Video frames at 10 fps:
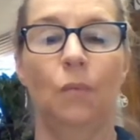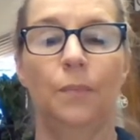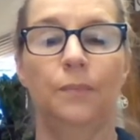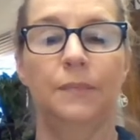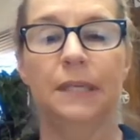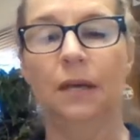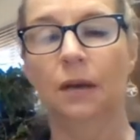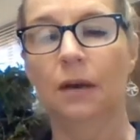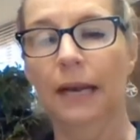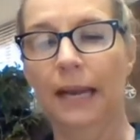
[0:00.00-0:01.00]
see
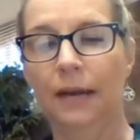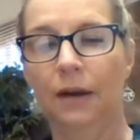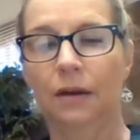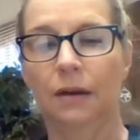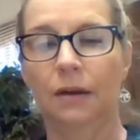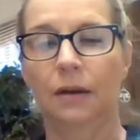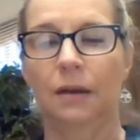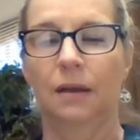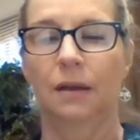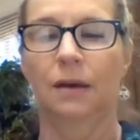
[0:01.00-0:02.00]
her in her
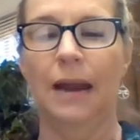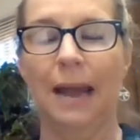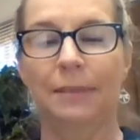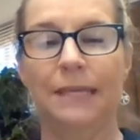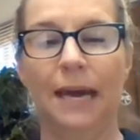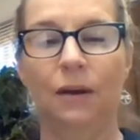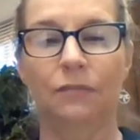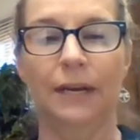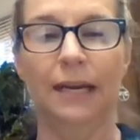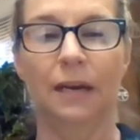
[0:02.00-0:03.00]
habitat
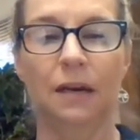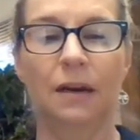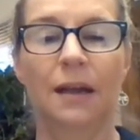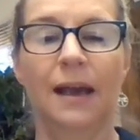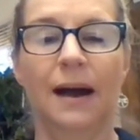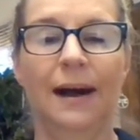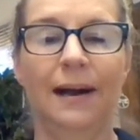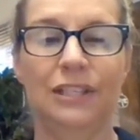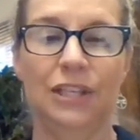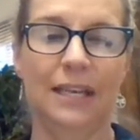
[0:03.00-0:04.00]
over here.
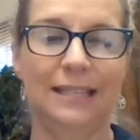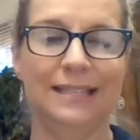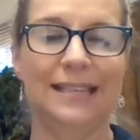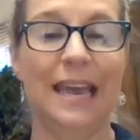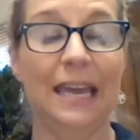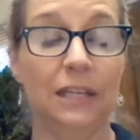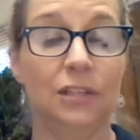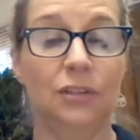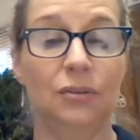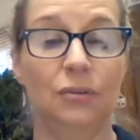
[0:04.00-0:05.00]
She gets taken
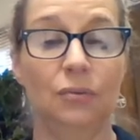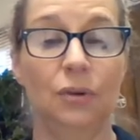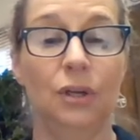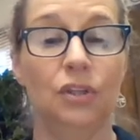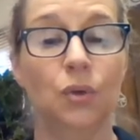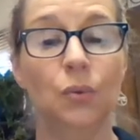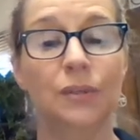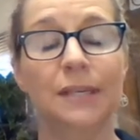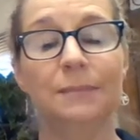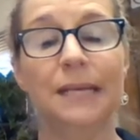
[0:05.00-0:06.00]
to school
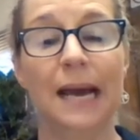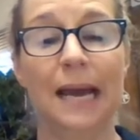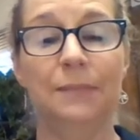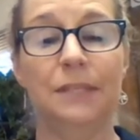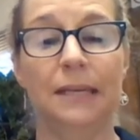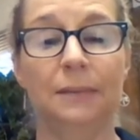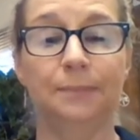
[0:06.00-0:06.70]
sometimes and